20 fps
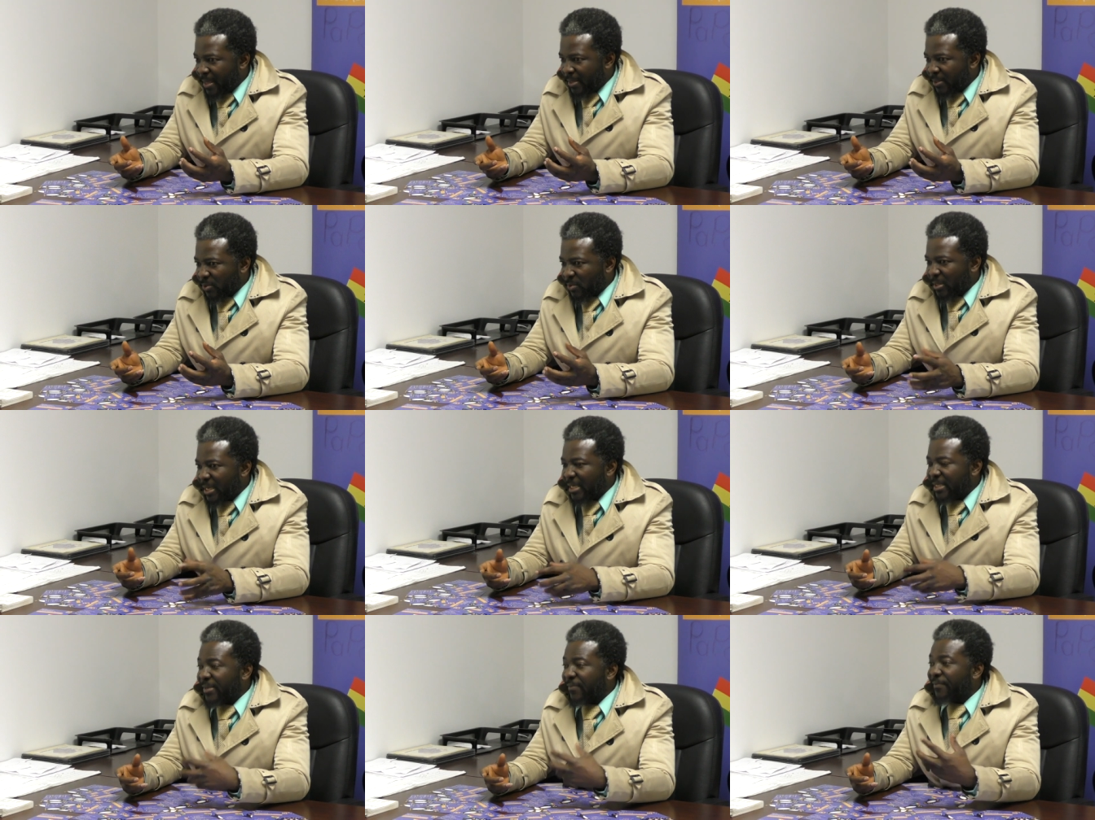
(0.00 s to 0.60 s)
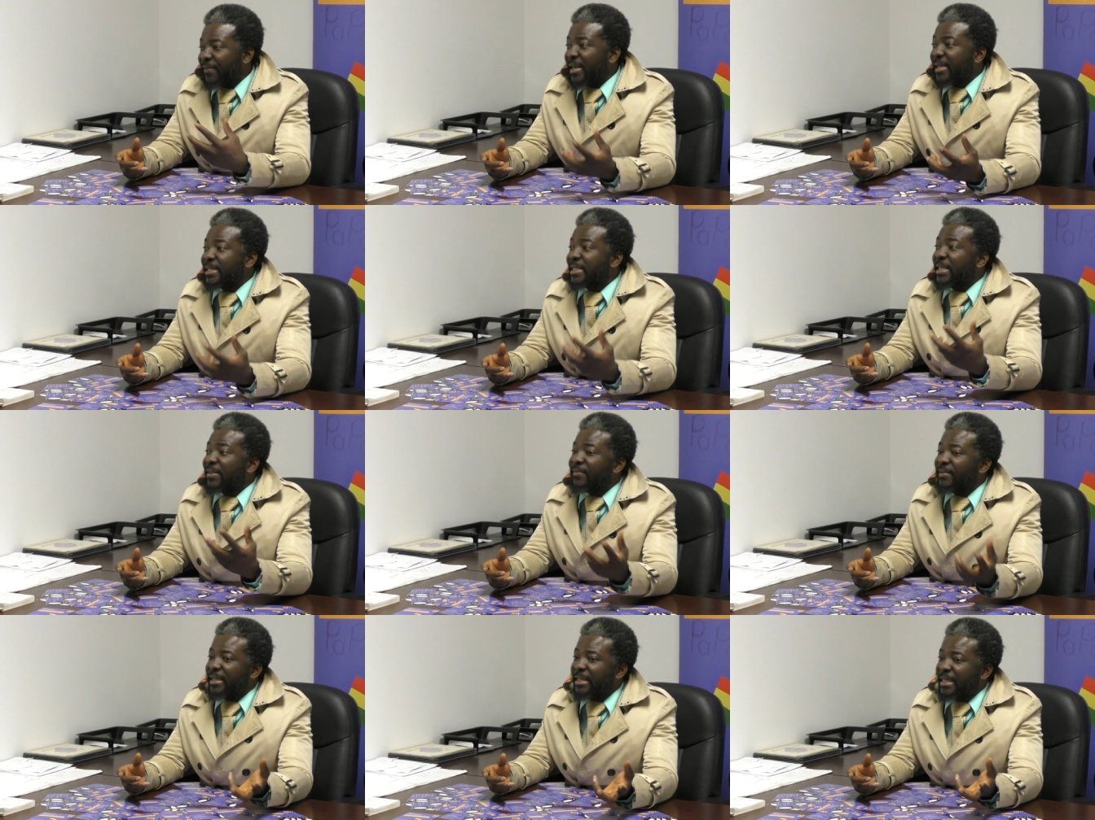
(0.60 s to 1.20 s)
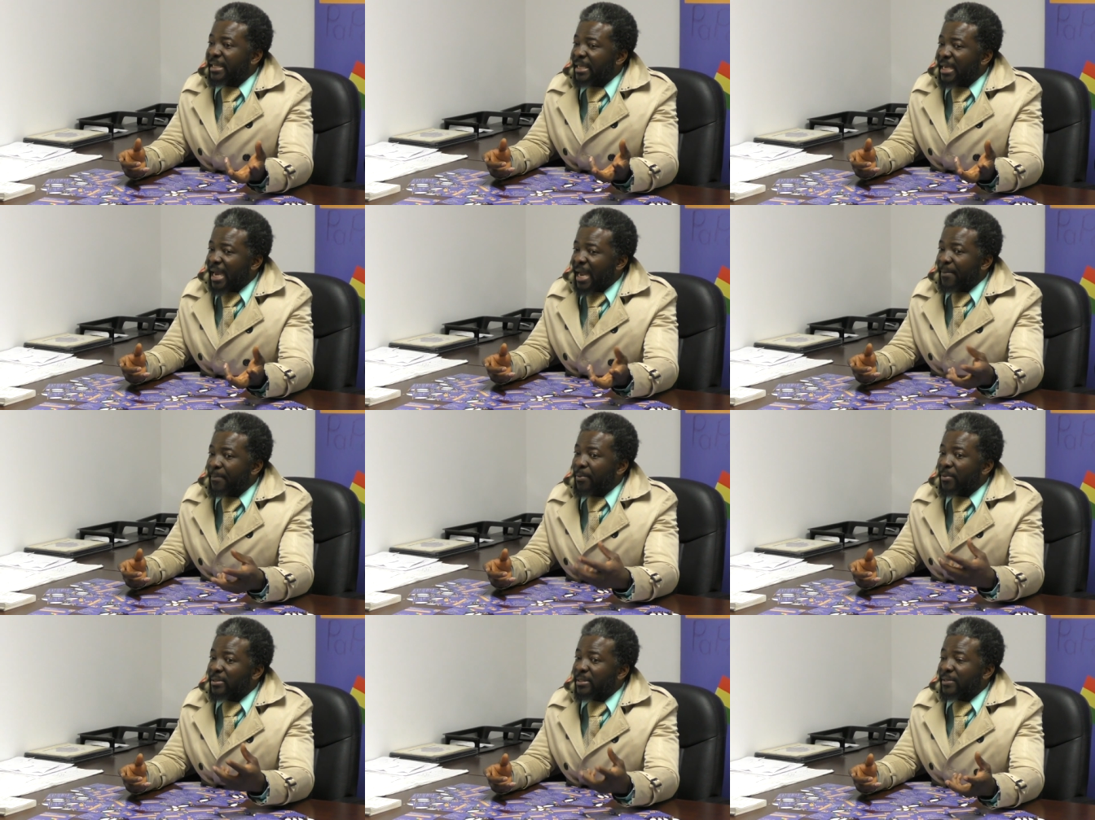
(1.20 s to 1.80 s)
so that's the first DVD
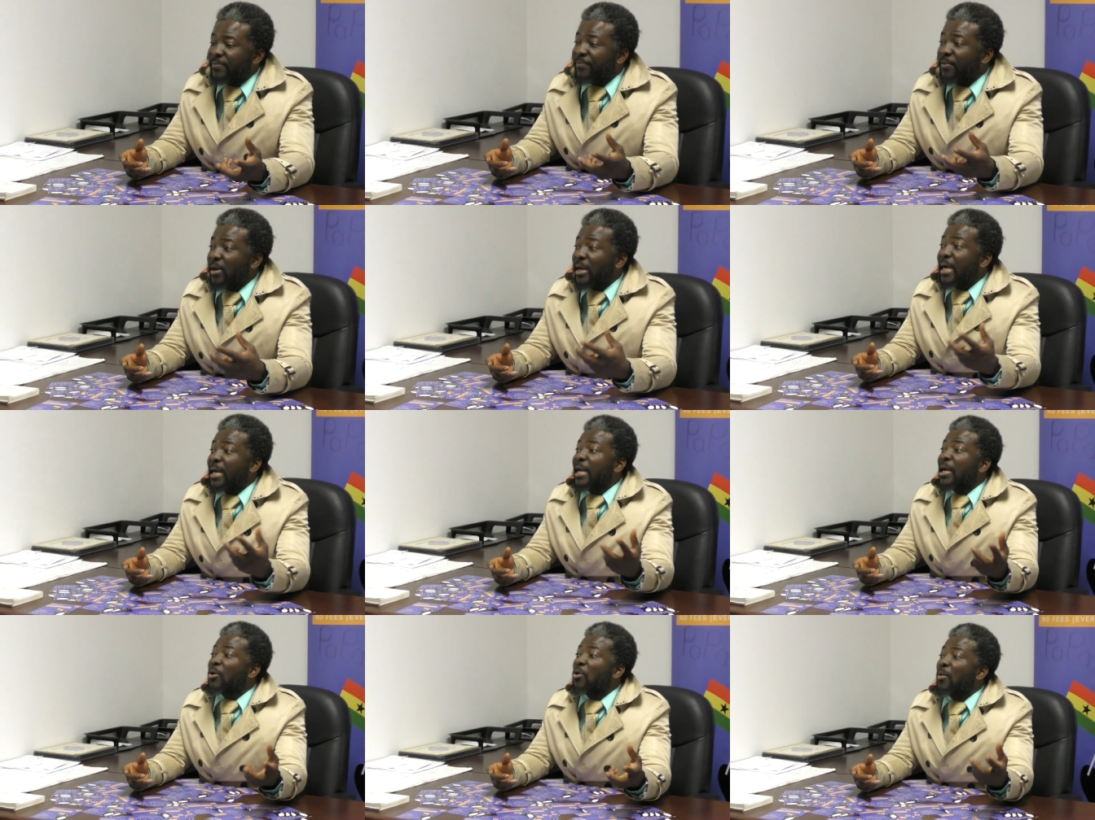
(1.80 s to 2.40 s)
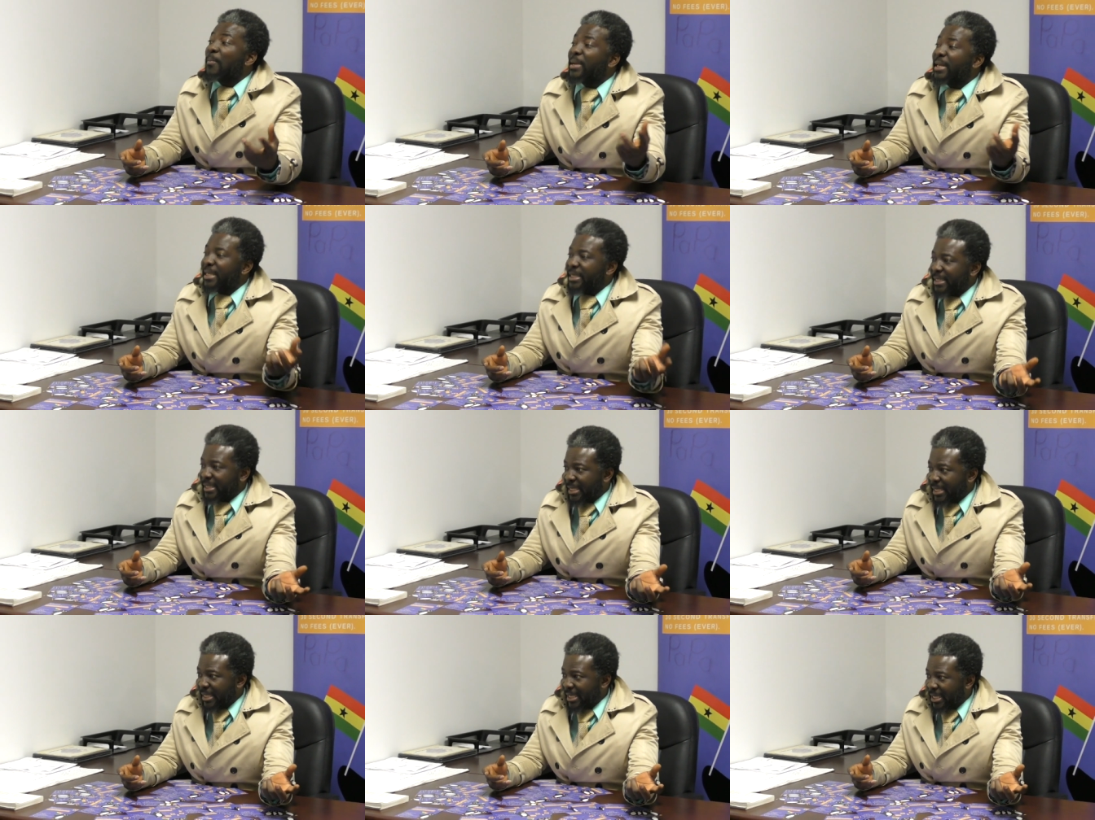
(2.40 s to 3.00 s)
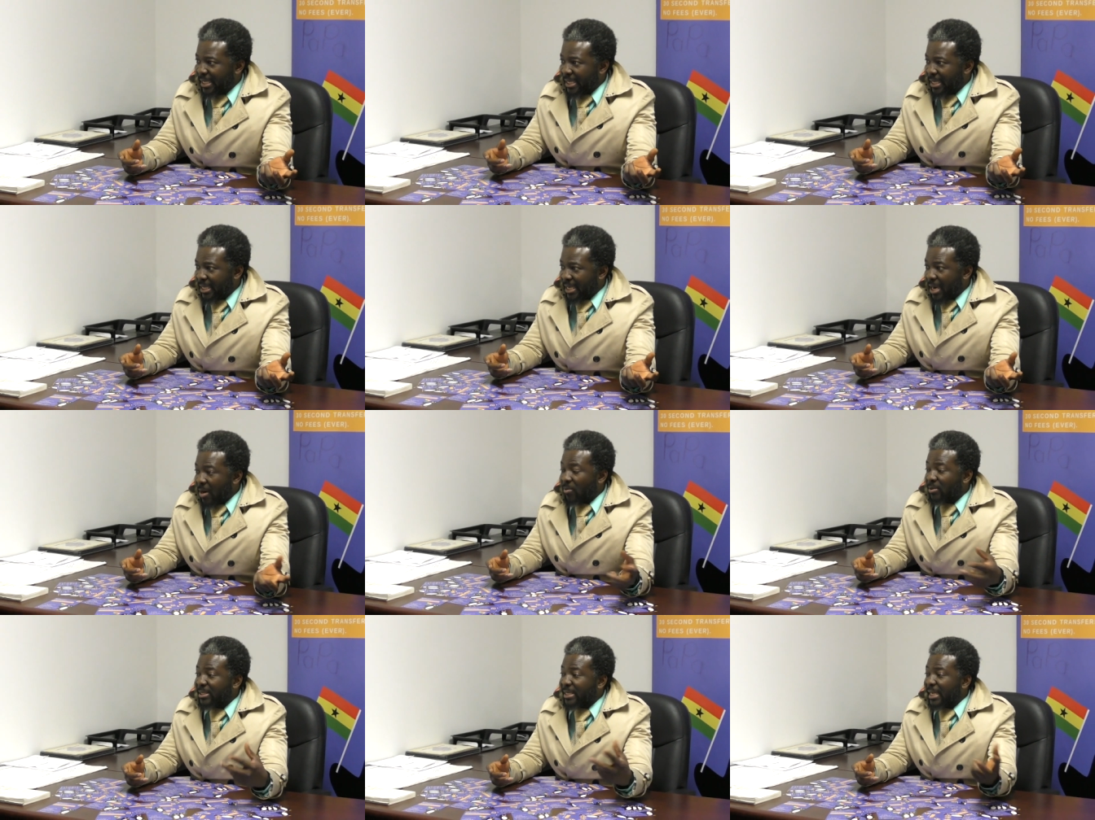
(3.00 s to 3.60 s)
I brought it for Ghana community.
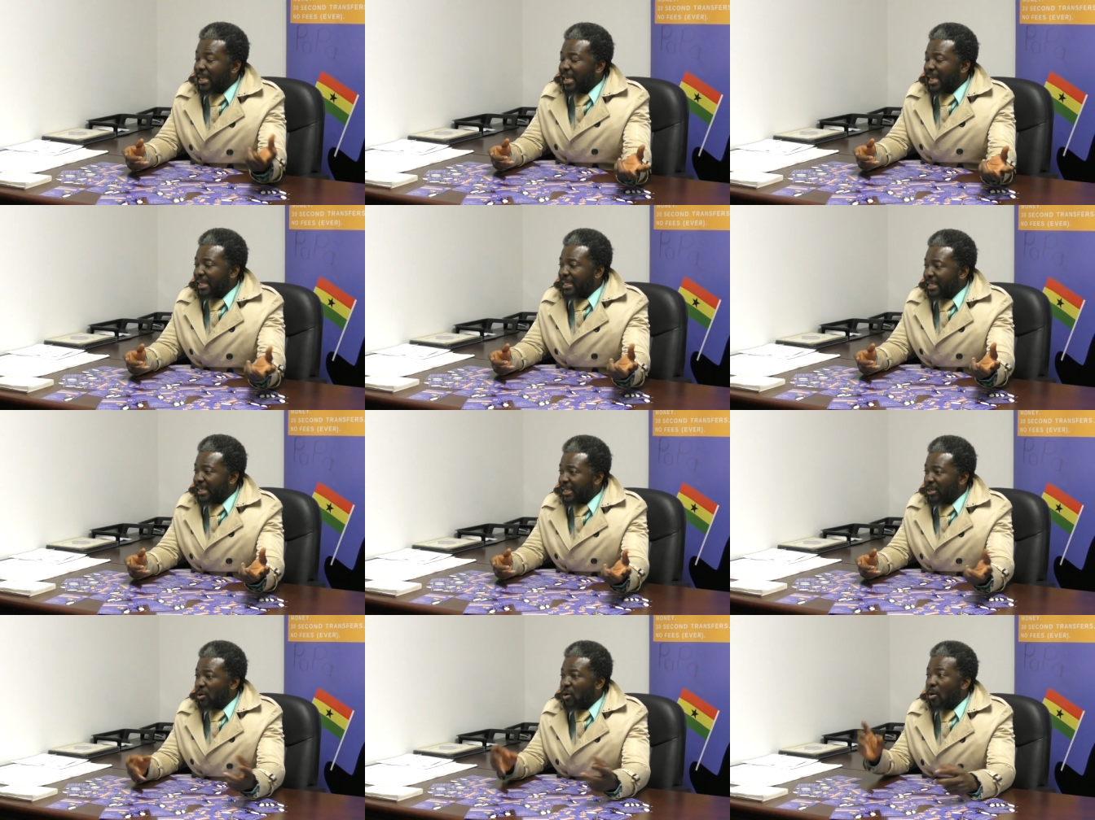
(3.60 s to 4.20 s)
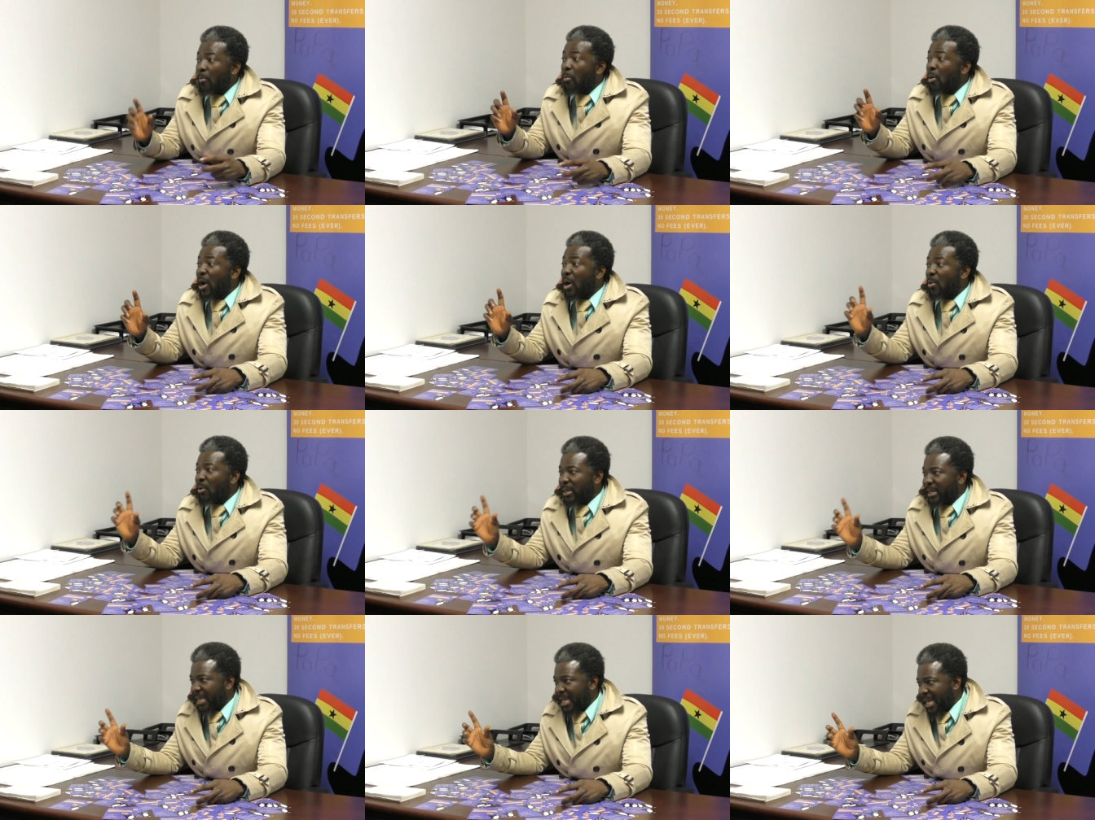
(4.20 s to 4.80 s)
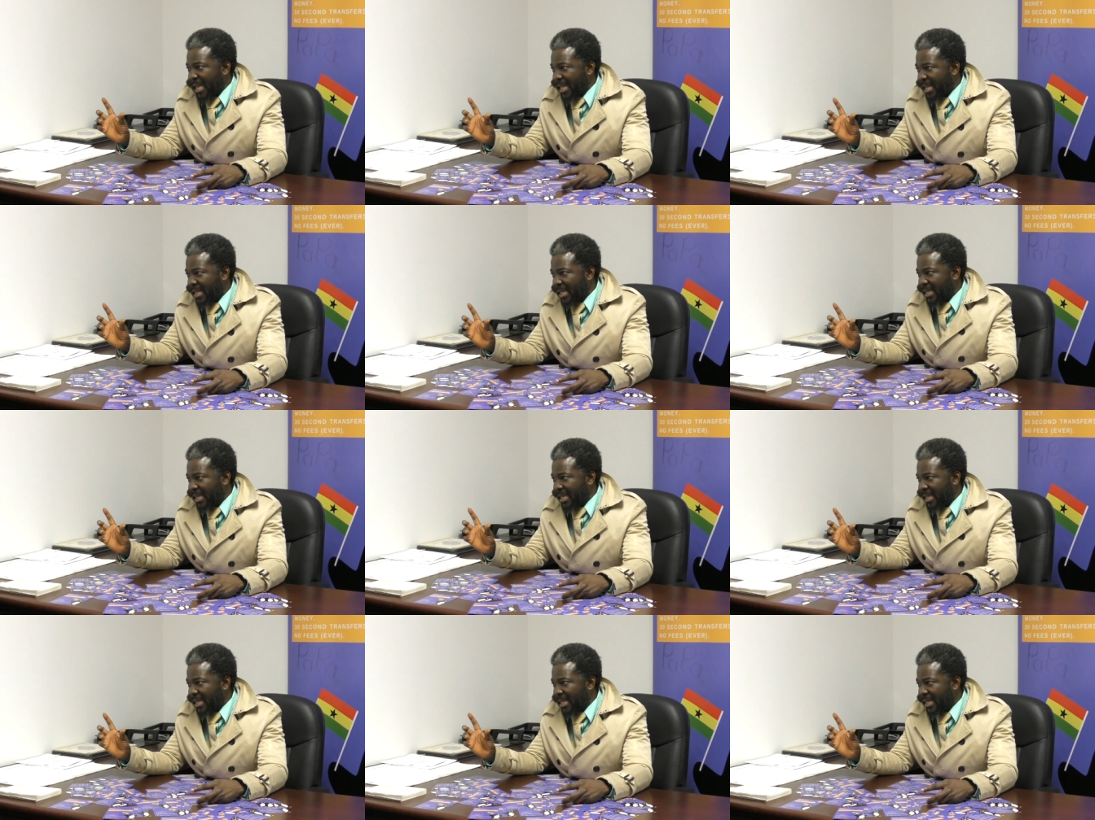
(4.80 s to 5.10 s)
I was in London, Cowboy Wonder.